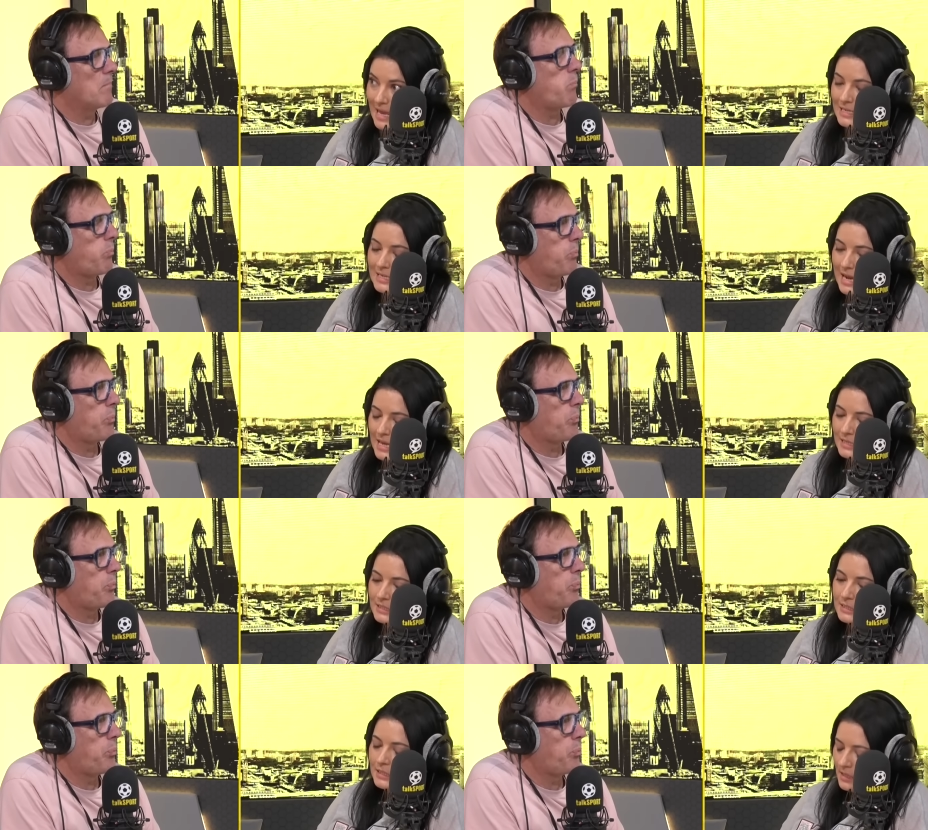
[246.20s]
Speaker 1: mm.
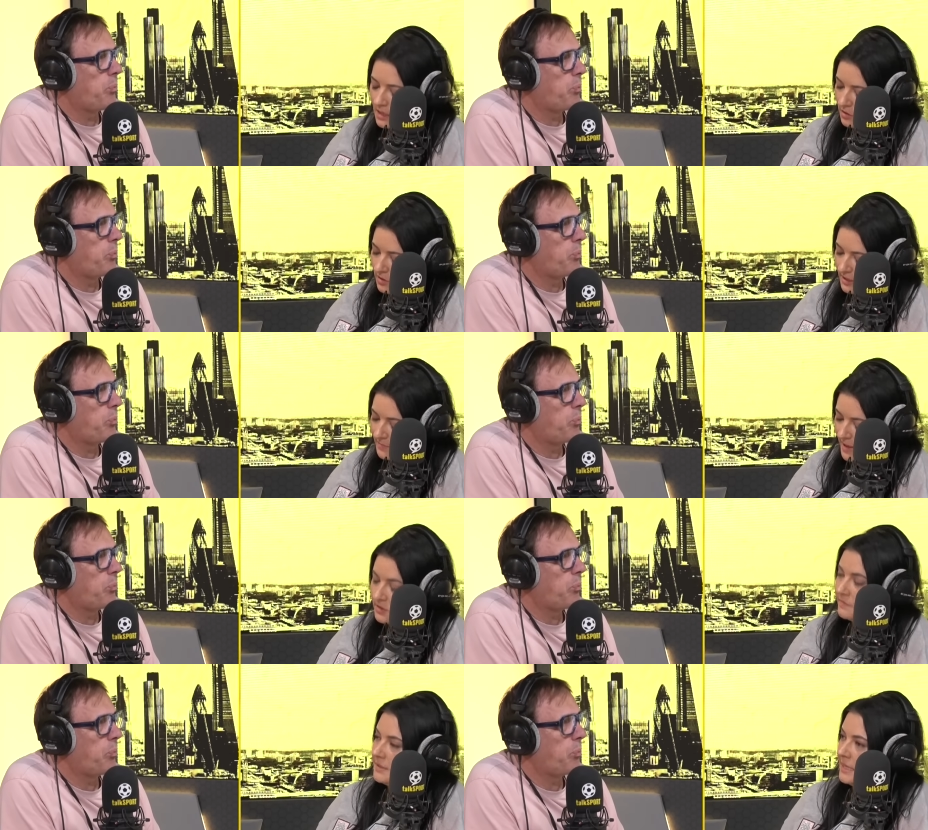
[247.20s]
next. You'd
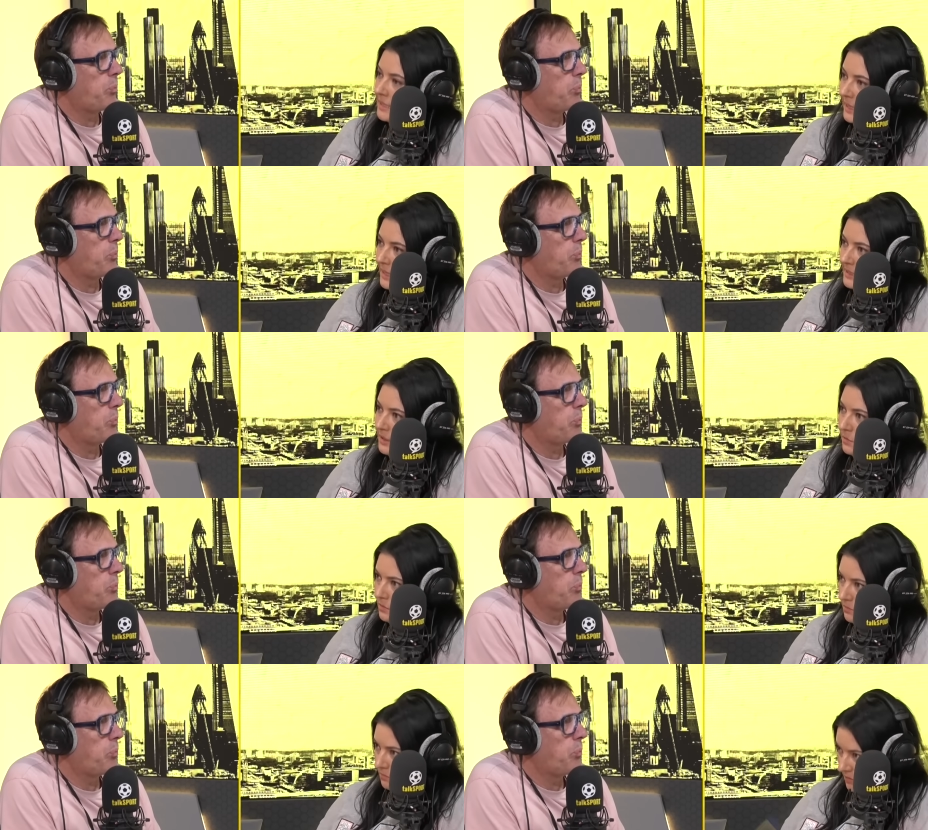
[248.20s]
expect, obviously, Eddie Nketiah
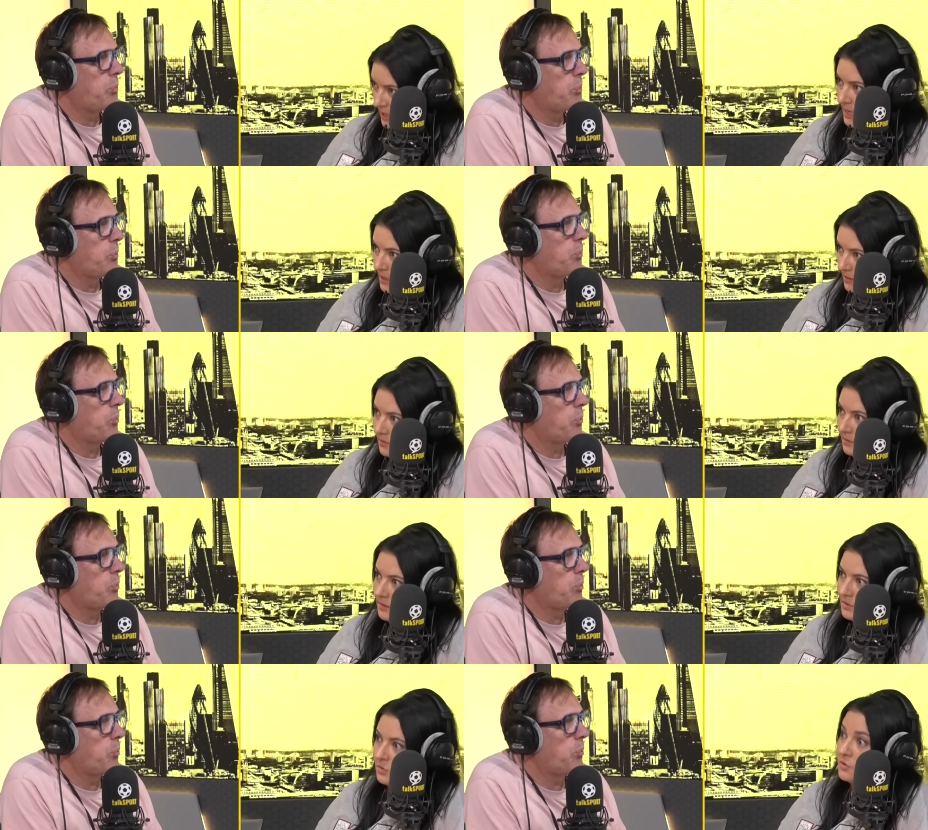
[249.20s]
will retain
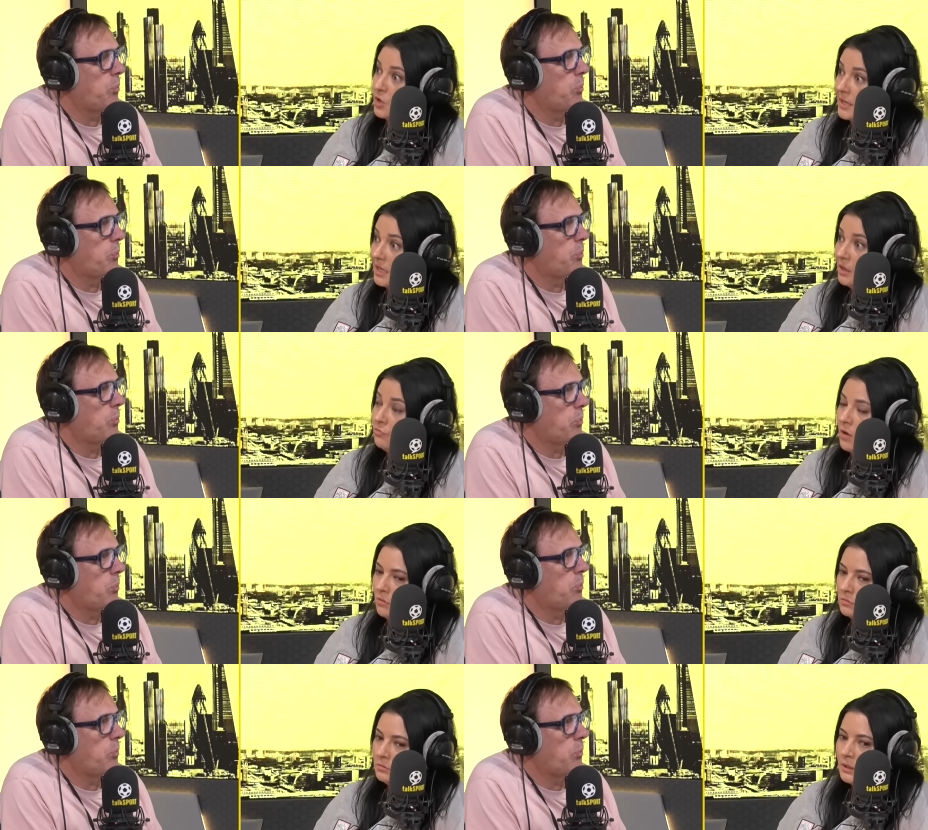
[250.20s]
this sort of striking
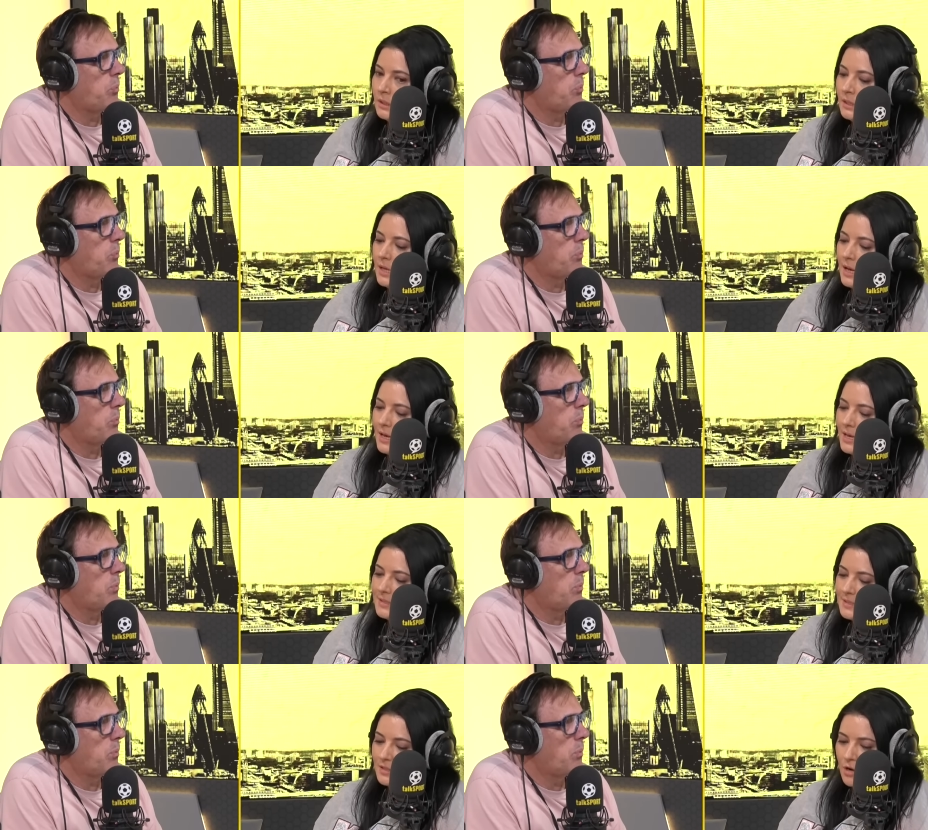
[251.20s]
role. Uh,
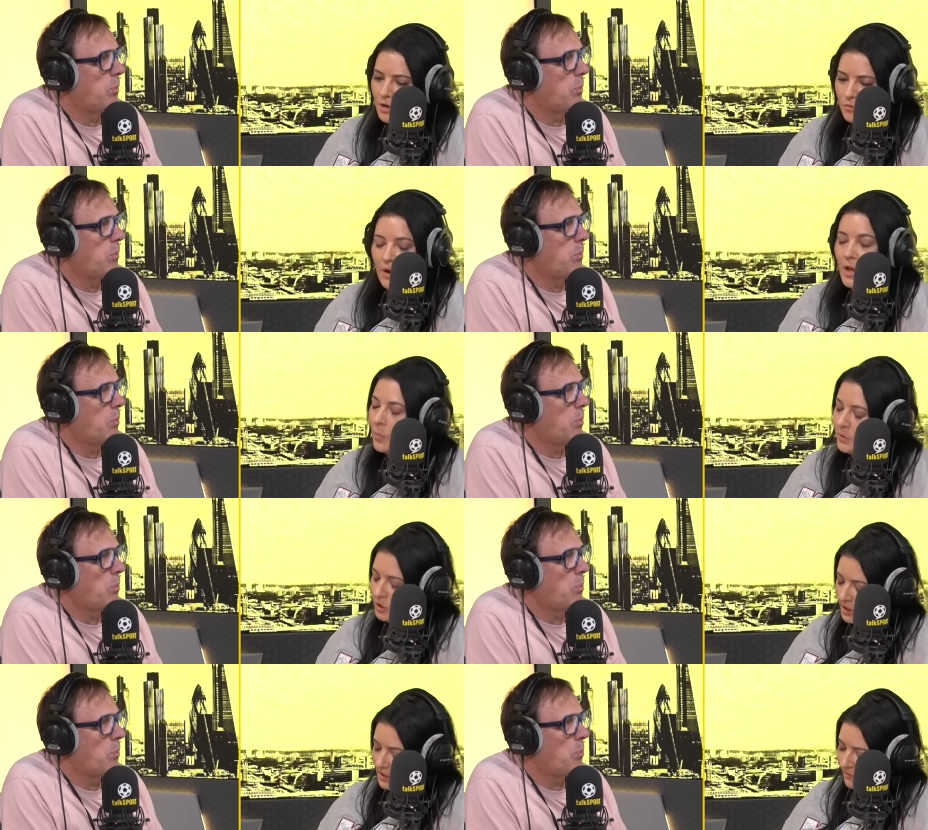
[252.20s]
is this a, a great
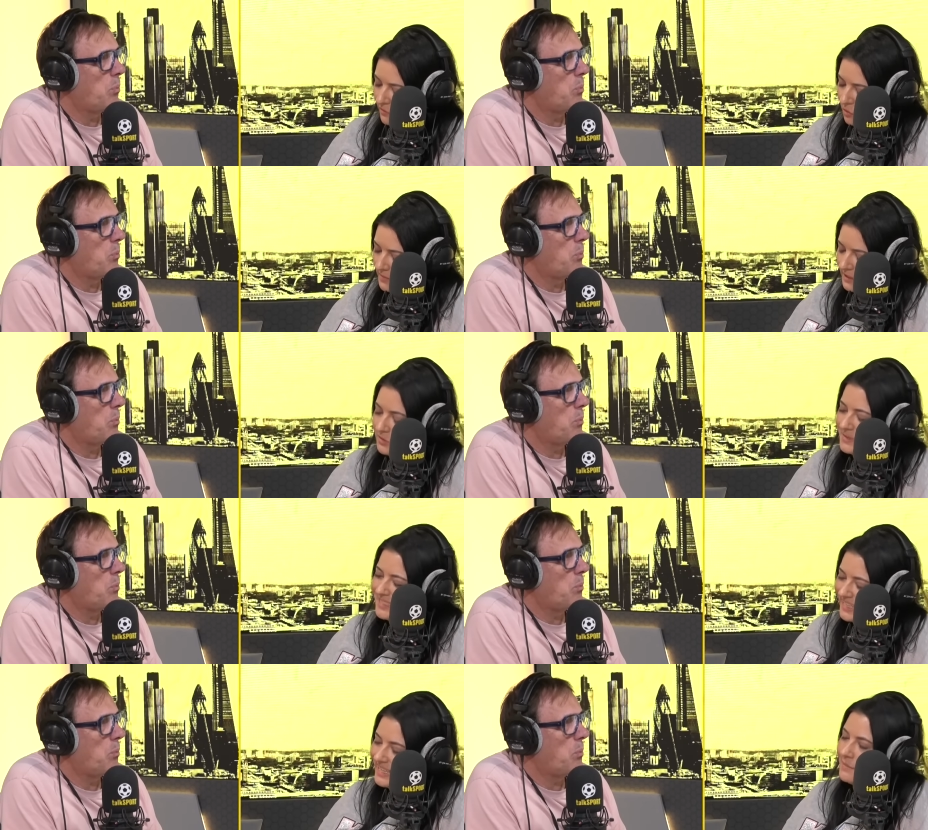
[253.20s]
opportunity for him? Can you
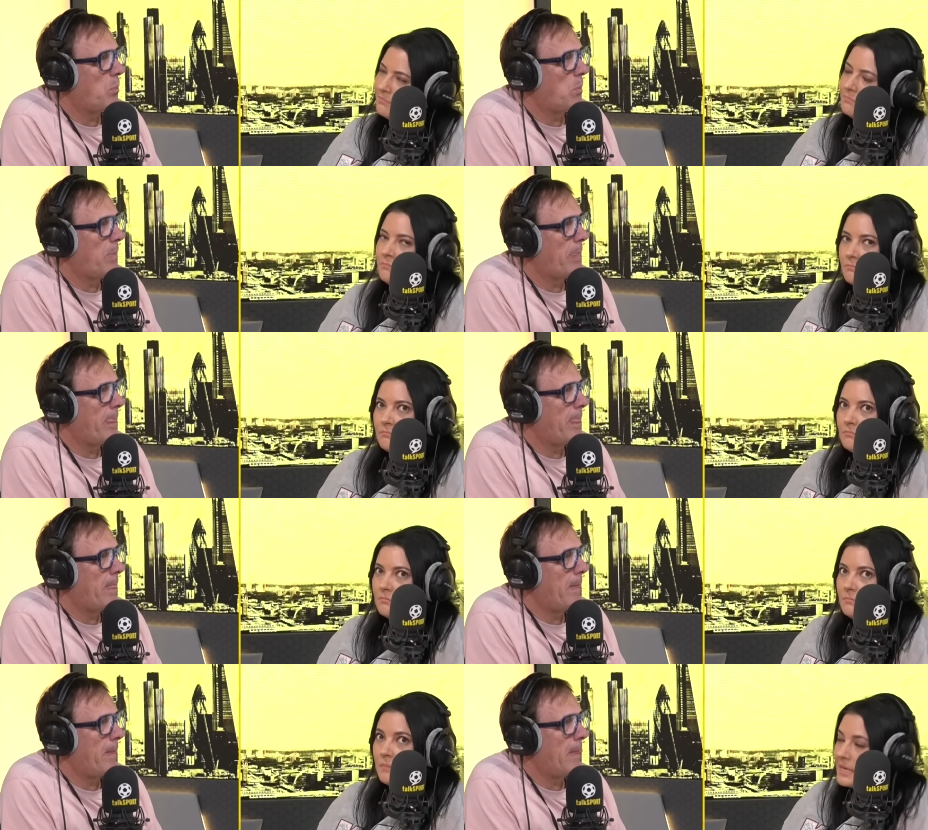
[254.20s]
see him
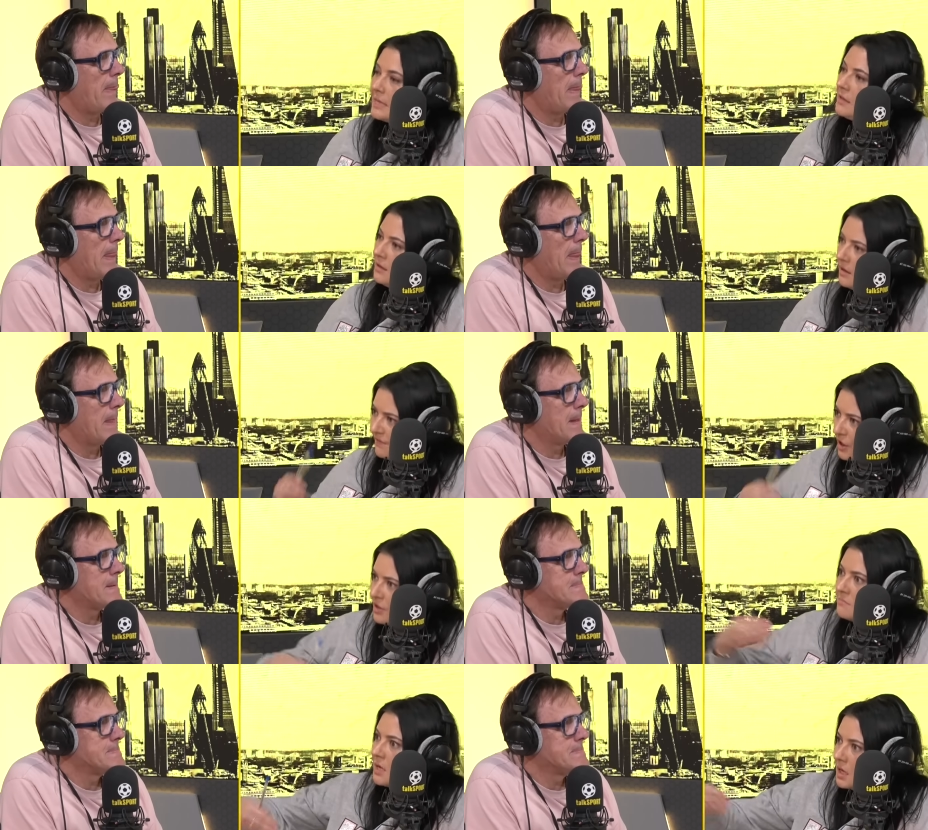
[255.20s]
making a, a
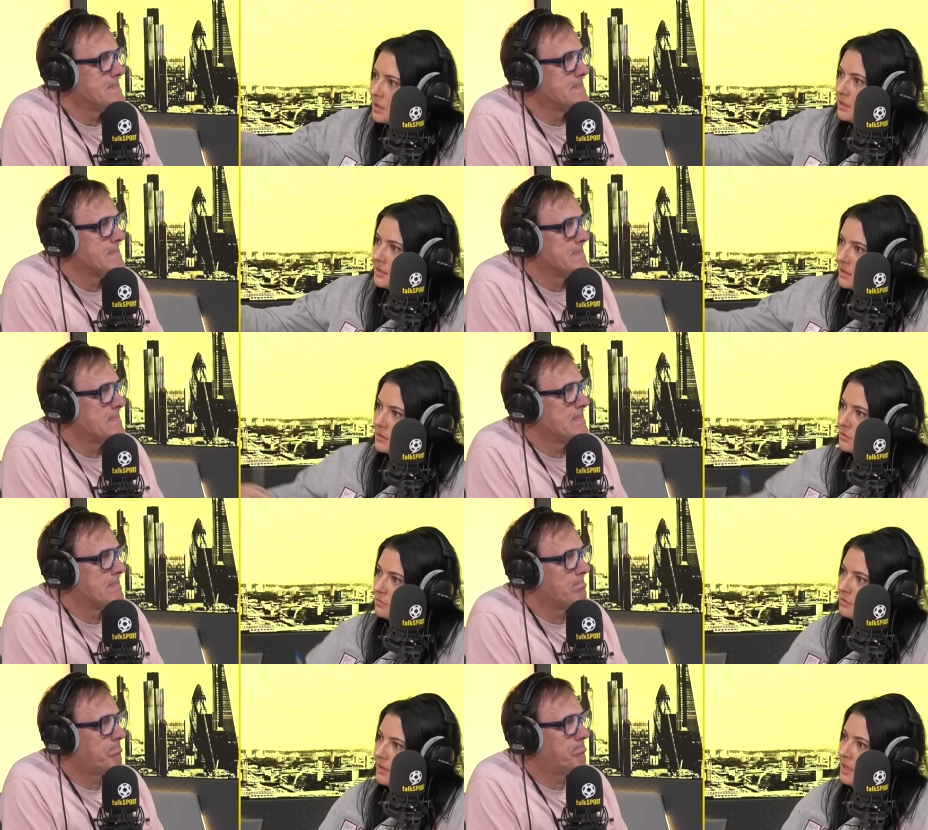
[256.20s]
further mark in his
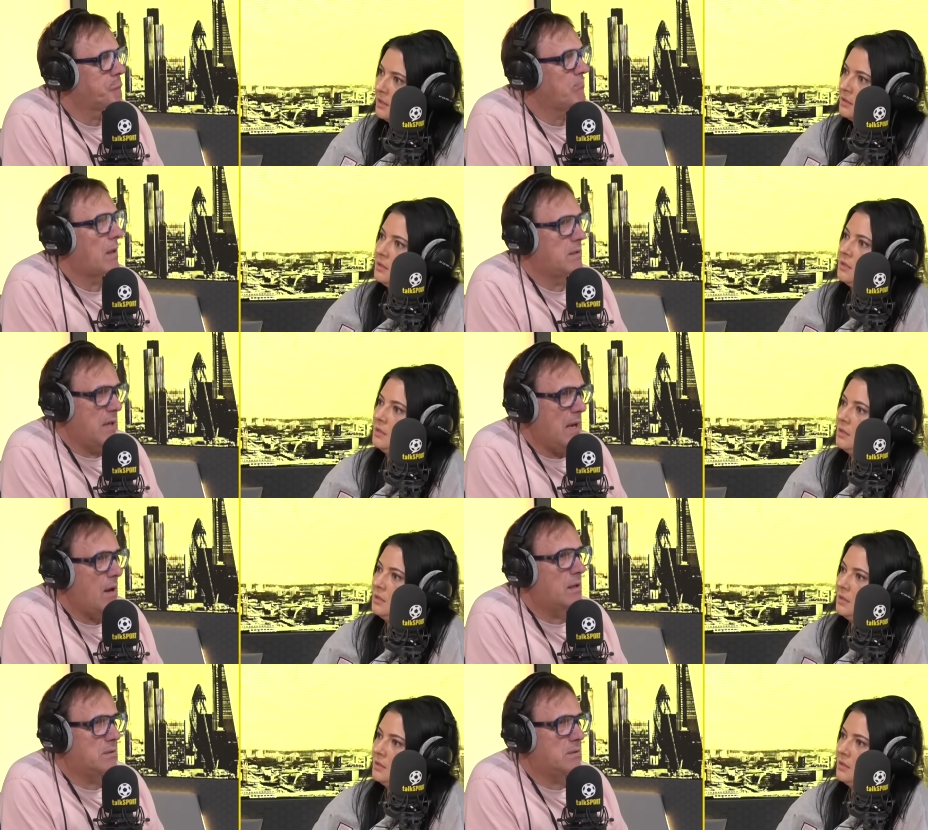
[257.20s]
Arsenal career? Yeah, I,